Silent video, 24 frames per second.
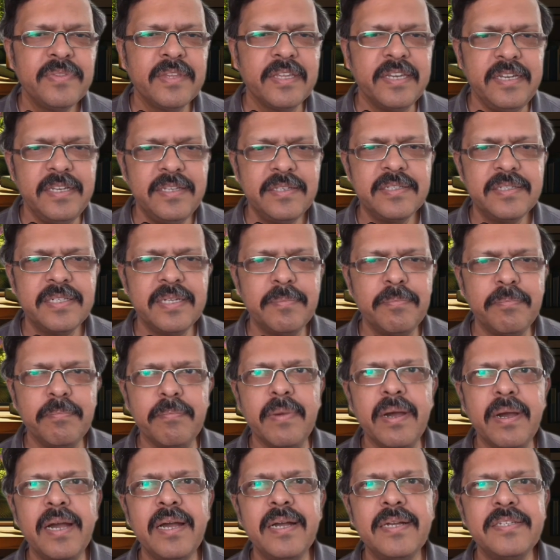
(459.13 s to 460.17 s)
each step
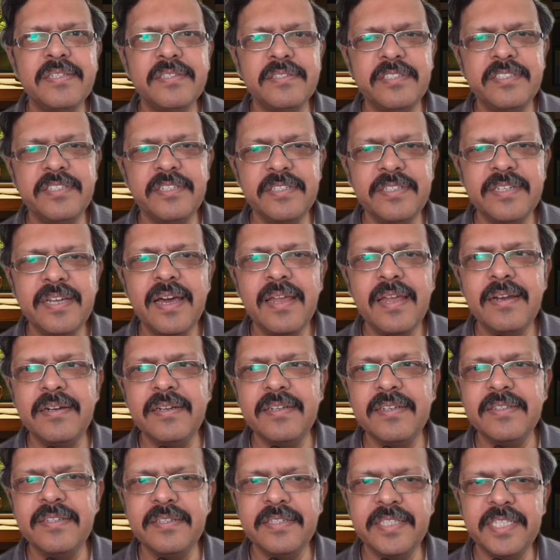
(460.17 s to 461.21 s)
matched the
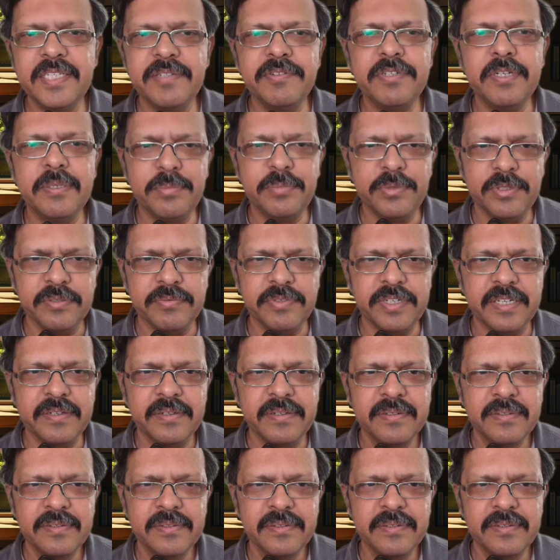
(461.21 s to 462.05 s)
reality that they were observing.